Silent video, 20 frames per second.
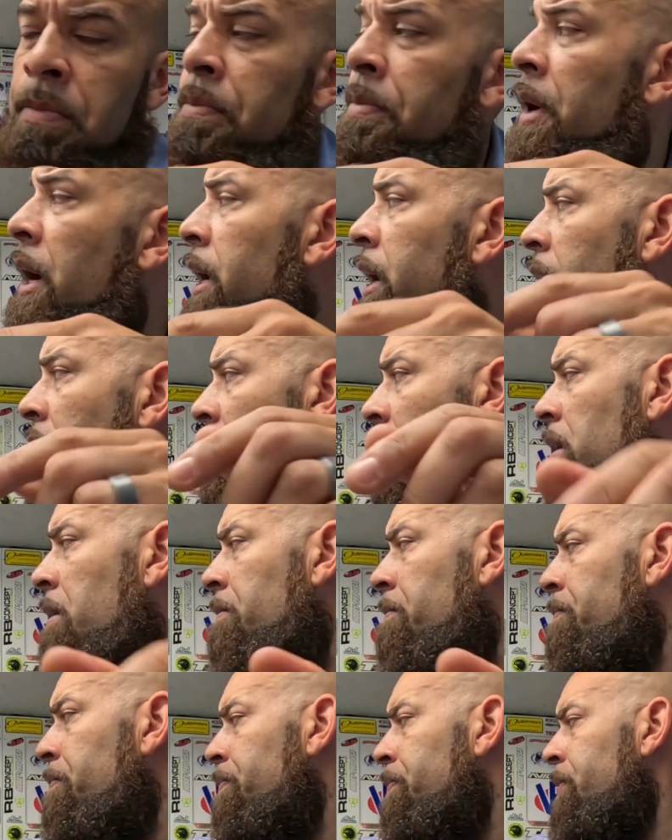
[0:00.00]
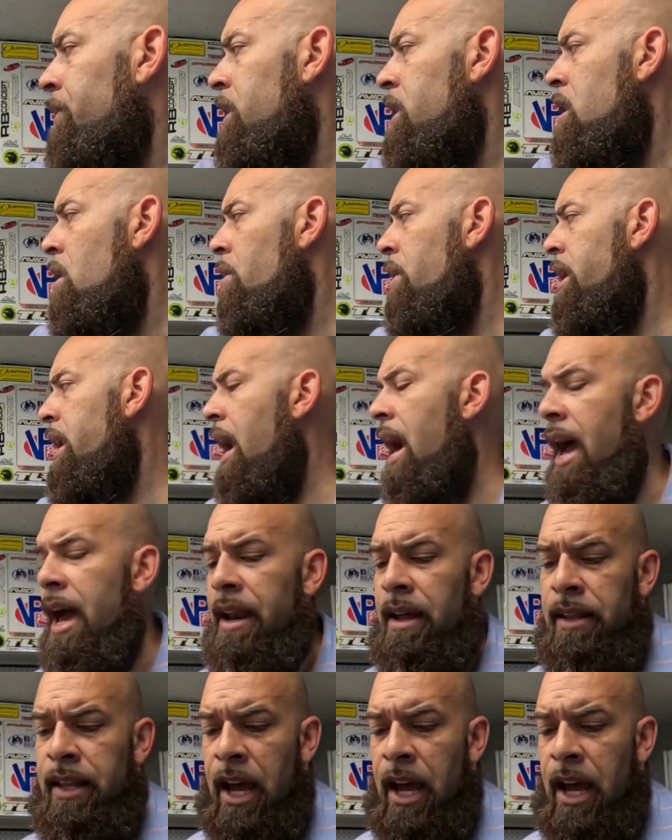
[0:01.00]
but he already had a